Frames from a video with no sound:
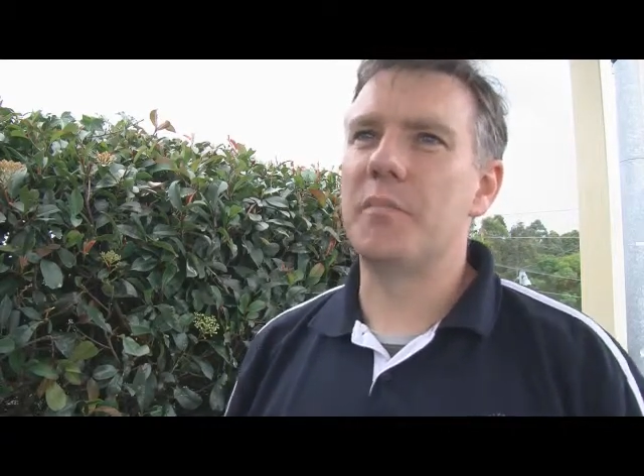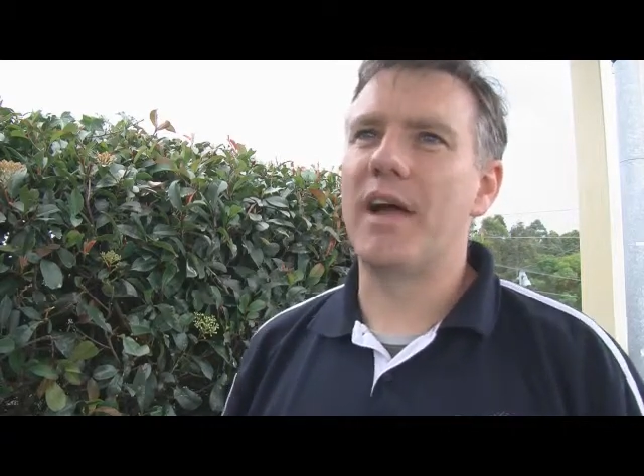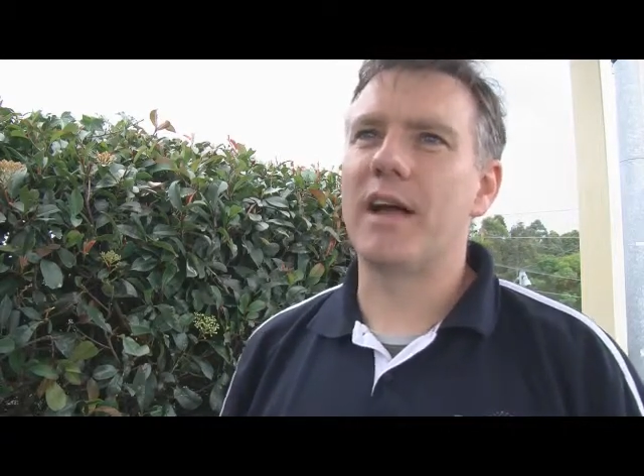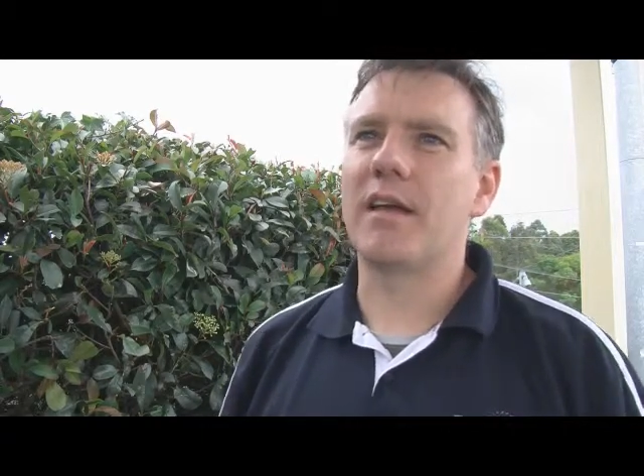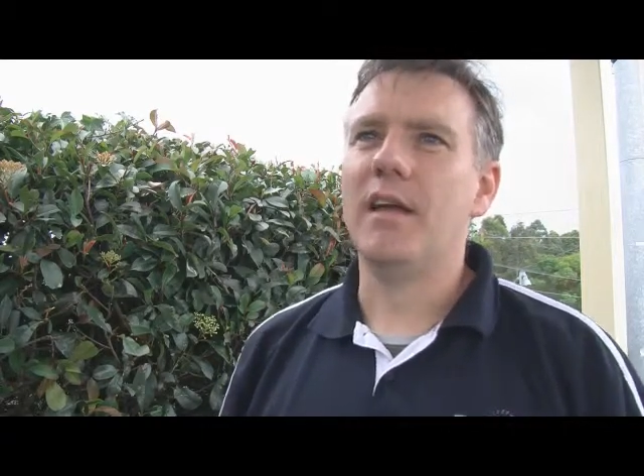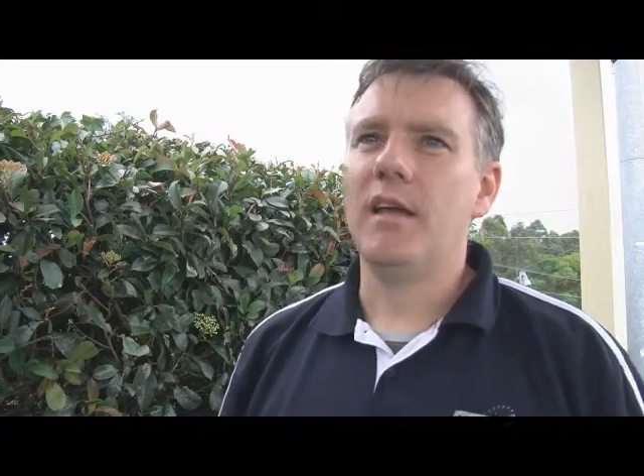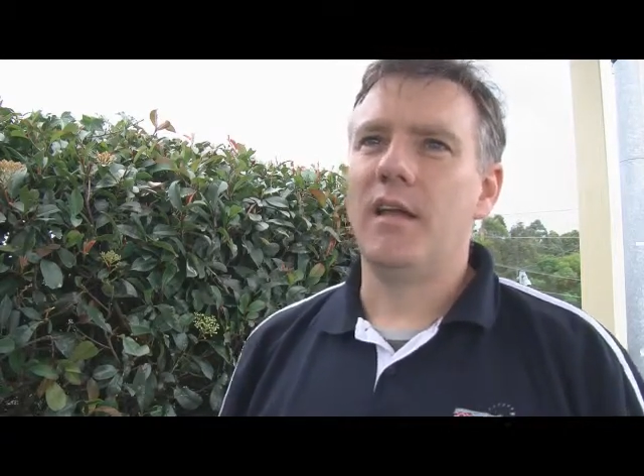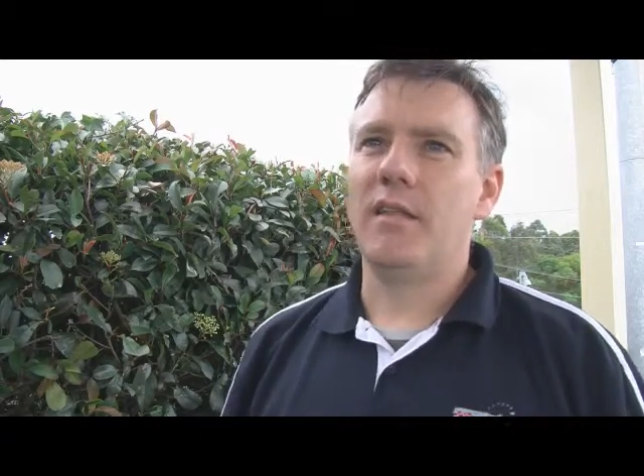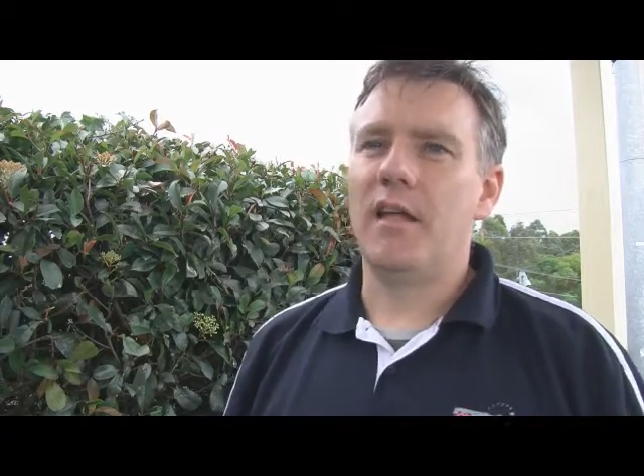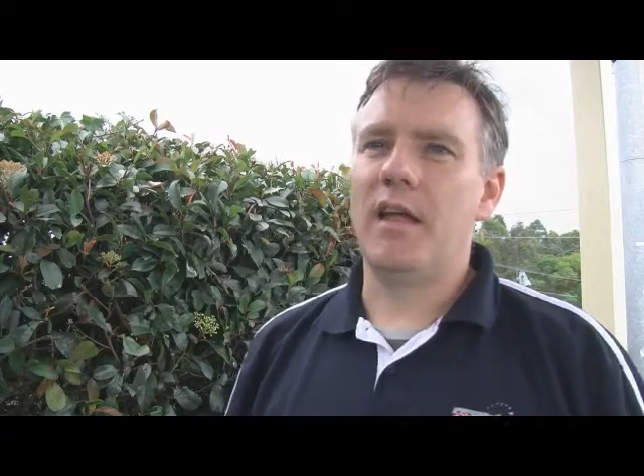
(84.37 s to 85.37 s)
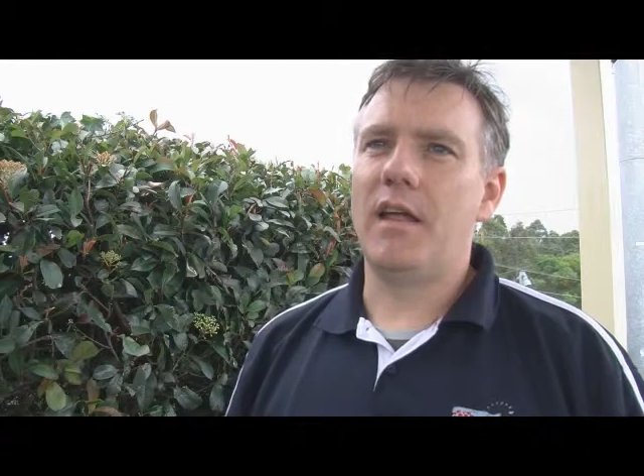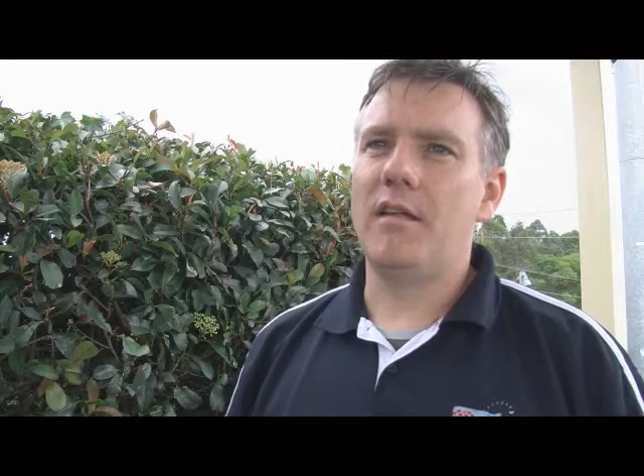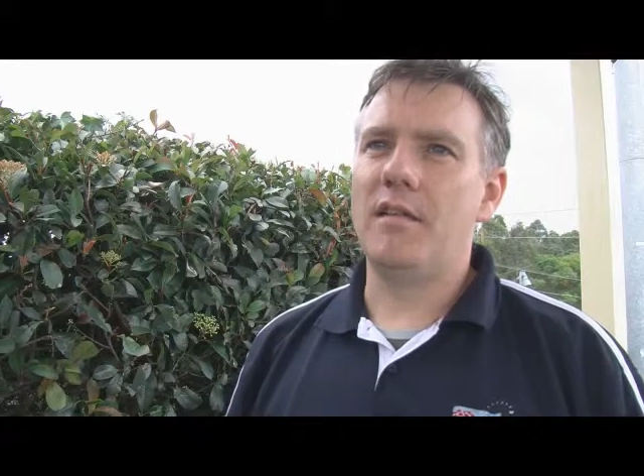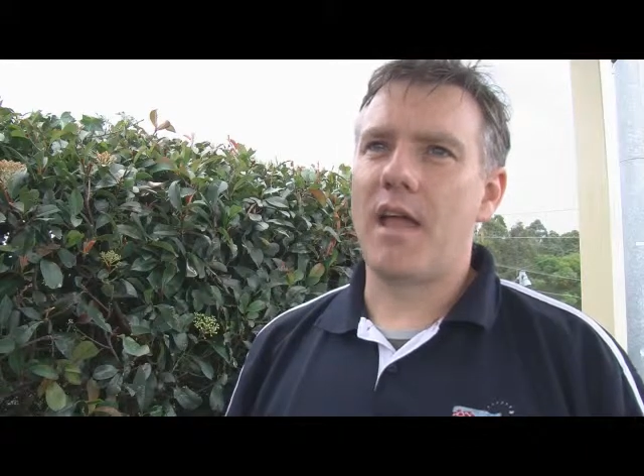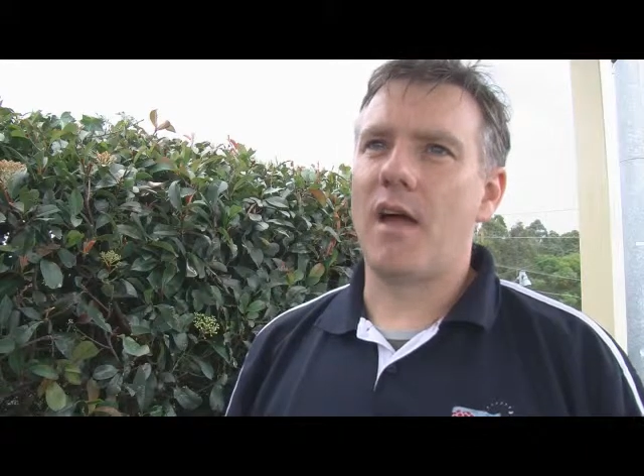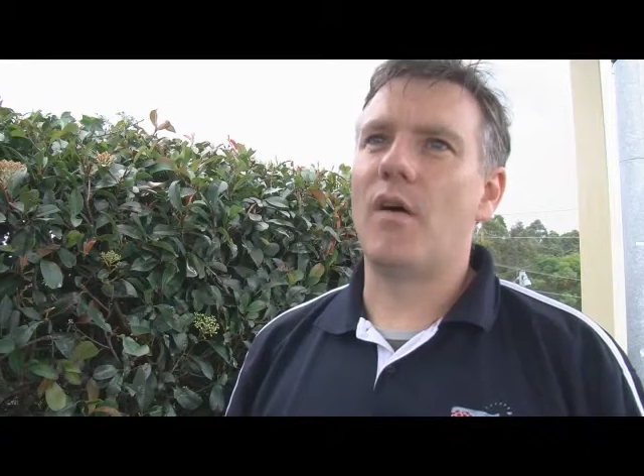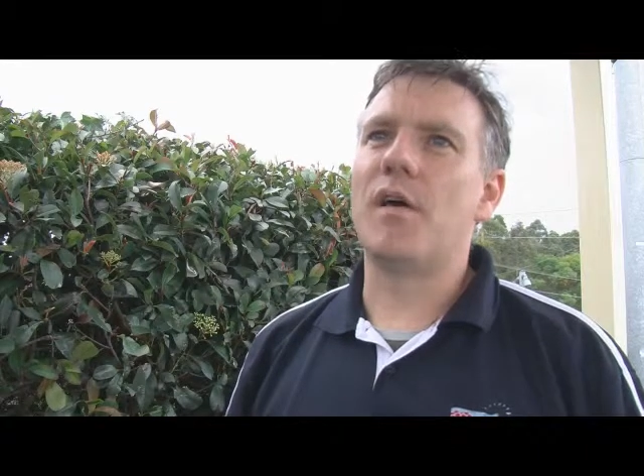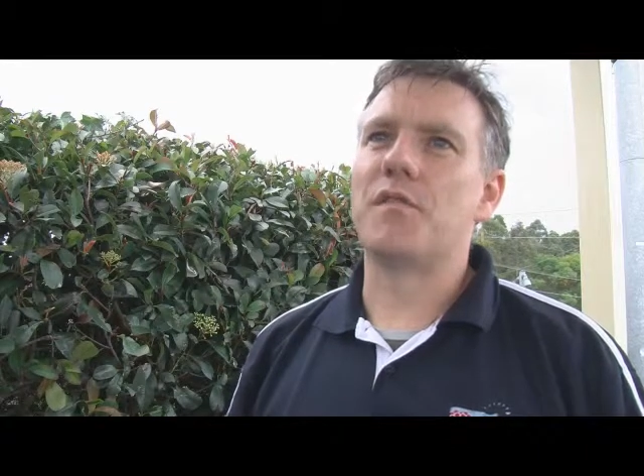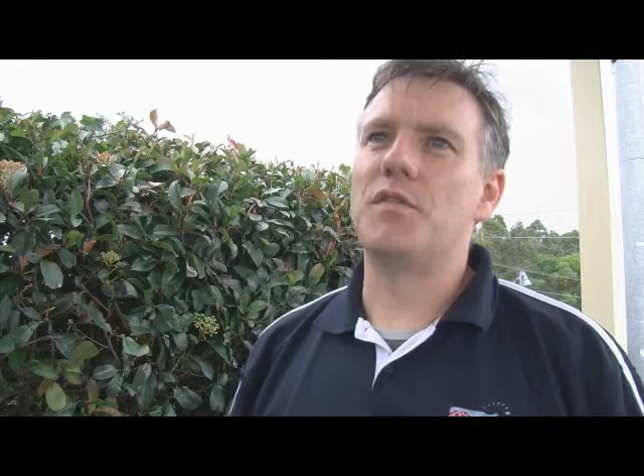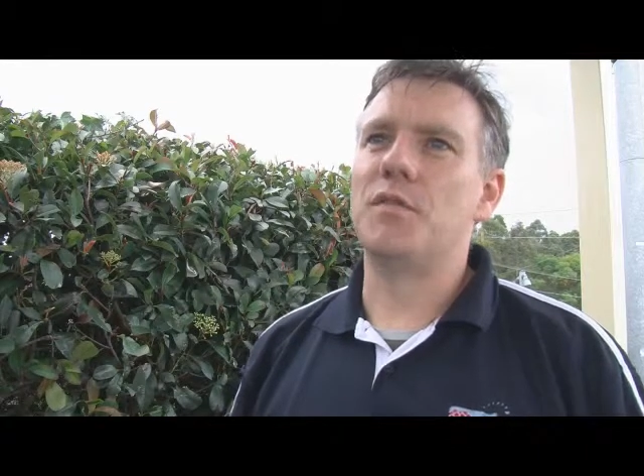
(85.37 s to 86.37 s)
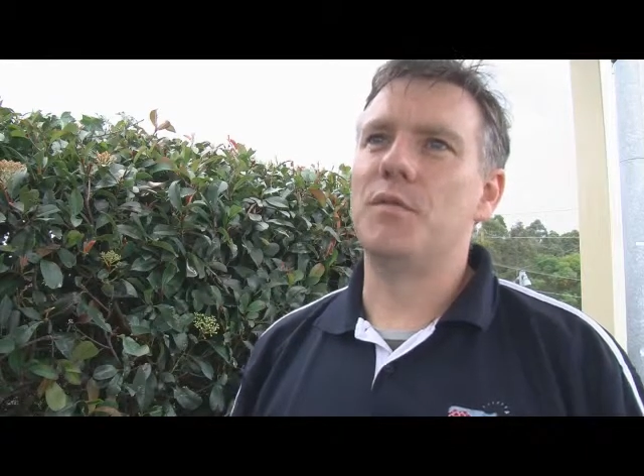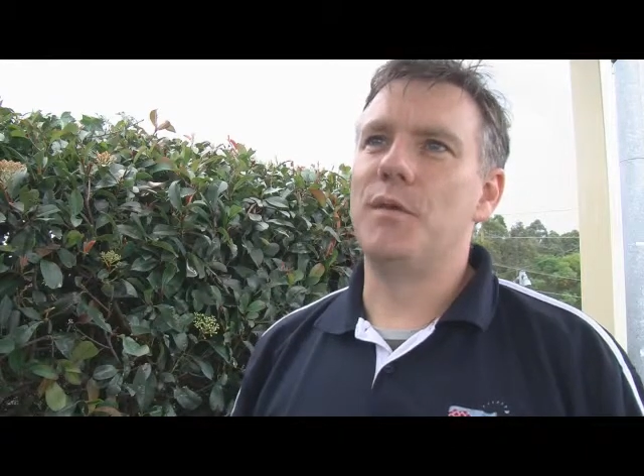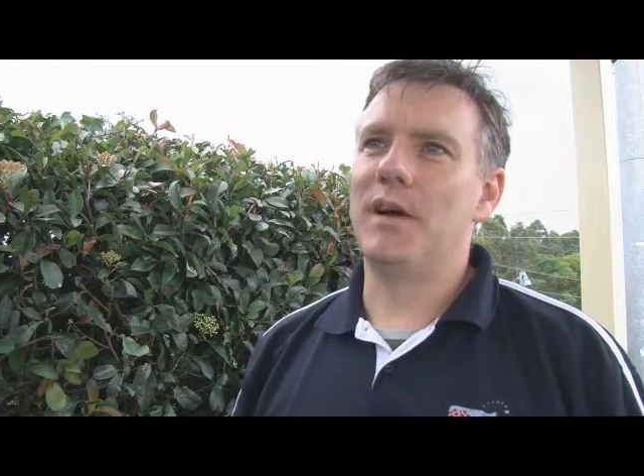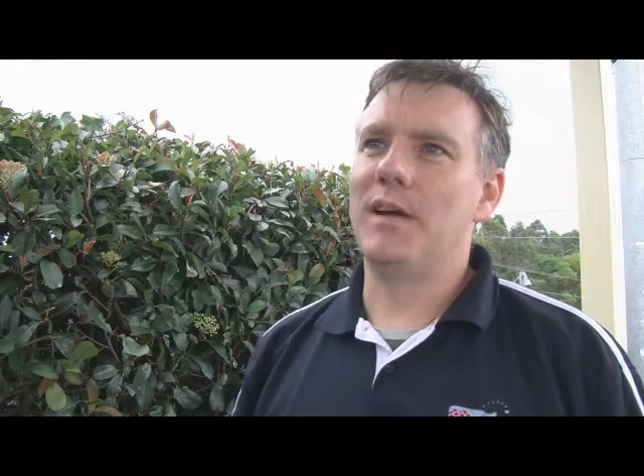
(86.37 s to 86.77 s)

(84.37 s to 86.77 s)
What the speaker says: park, they now have to